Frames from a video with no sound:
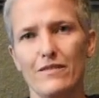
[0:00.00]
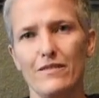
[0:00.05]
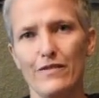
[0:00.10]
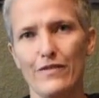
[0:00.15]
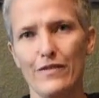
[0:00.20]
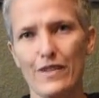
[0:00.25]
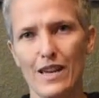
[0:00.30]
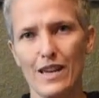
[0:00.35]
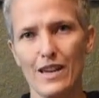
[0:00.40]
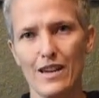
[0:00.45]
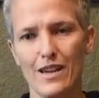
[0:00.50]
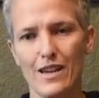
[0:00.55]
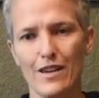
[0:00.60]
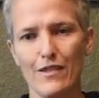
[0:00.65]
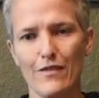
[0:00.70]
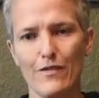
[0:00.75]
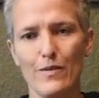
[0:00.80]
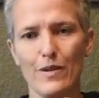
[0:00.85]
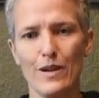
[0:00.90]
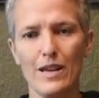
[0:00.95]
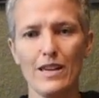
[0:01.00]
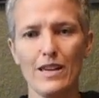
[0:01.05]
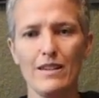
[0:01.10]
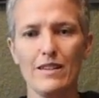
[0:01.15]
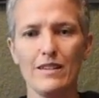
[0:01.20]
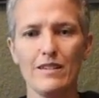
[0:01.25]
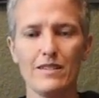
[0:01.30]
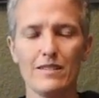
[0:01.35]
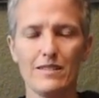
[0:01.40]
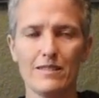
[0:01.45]
Fan halfway,
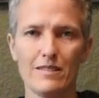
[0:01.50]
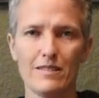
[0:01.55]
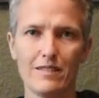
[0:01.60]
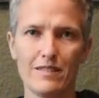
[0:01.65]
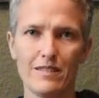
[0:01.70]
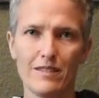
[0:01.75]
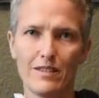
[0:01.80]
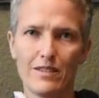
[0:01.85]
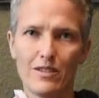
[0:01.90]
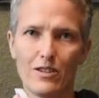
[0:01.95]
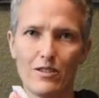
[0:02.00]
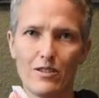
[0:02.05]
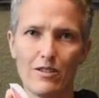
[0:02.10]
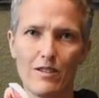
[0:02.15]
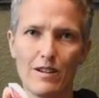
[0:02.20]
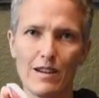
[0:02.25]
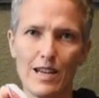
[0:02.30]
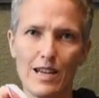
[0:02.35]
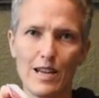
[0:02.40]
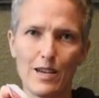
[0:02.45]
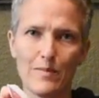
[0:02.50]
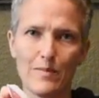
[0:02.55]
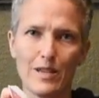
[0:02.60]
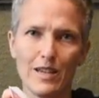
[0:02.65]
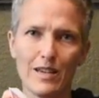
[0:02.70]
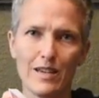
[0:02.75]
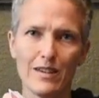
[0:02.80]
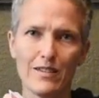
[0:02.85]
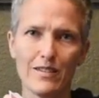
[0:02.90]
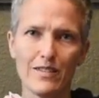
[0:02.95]
grab
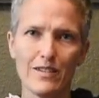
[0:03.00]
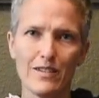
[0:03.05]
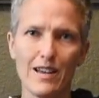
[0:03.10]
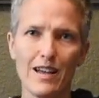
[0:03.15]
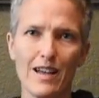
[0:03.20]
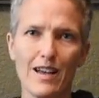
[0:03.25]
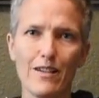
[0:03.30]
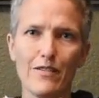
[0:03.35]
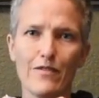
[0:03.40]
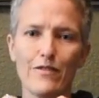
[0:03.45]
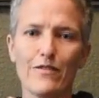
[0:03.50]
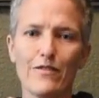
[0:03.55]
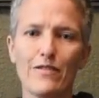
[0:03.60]
that other half,